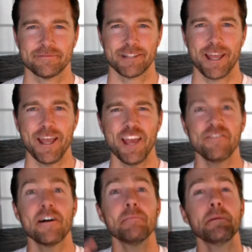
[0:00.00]
Hey, hey,
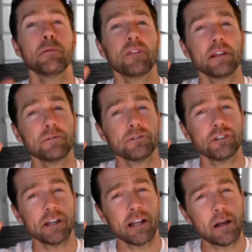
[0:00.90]
fine people, thanks for
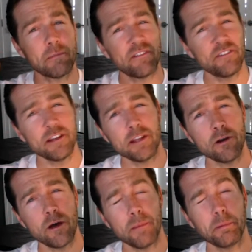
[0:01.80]
checking out my
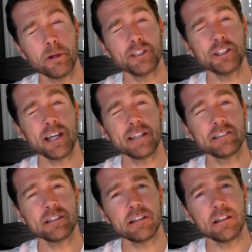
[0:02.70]
video.
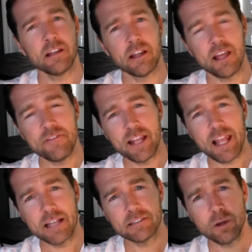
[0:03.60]
Appreciates it. If you
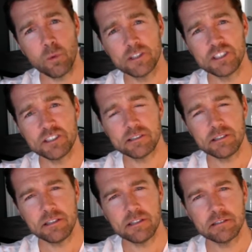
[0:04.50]
likes what you
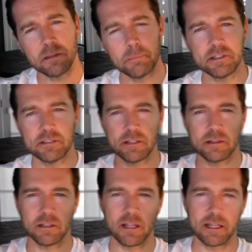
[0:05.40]
sees, please hit the
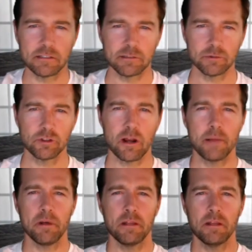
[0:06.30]
like and subscribe
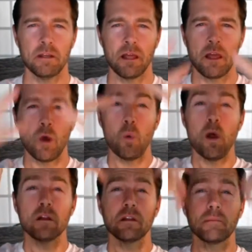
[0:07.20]
button.
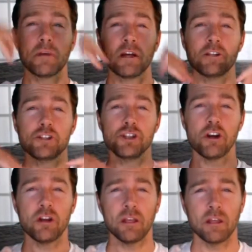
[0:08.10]
Welcome,
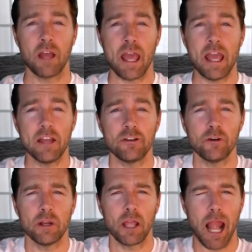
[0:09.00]
journey,
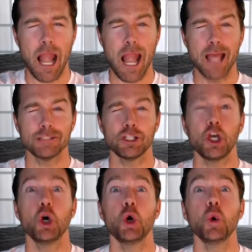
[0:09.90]
entering. Let's
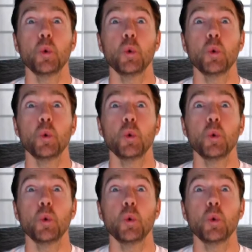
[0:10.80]
go.